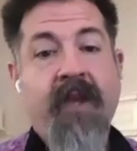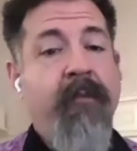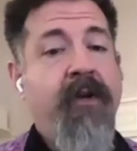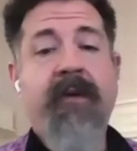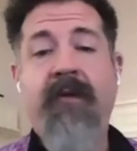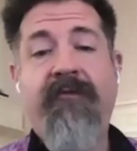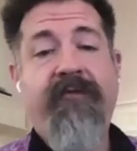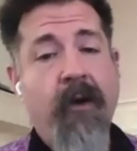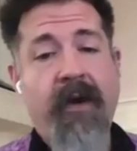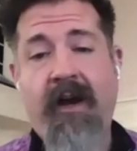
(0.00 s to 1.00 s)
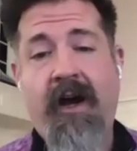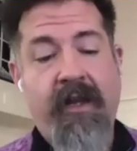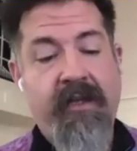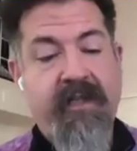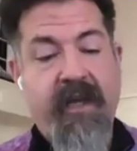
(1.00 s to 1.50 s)
I'm going to be very
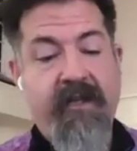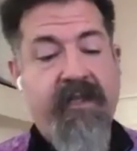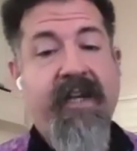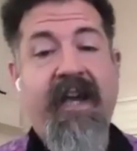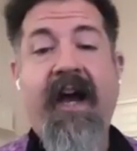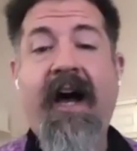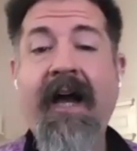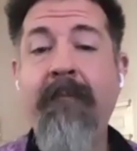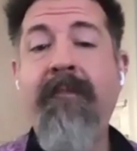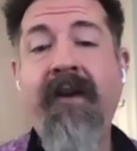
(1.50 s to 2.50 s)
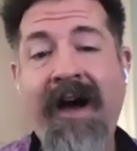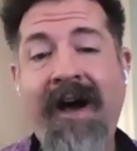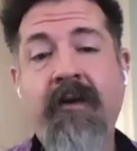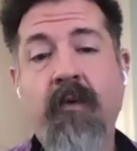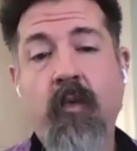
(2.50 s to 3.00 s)
honest and say I'm not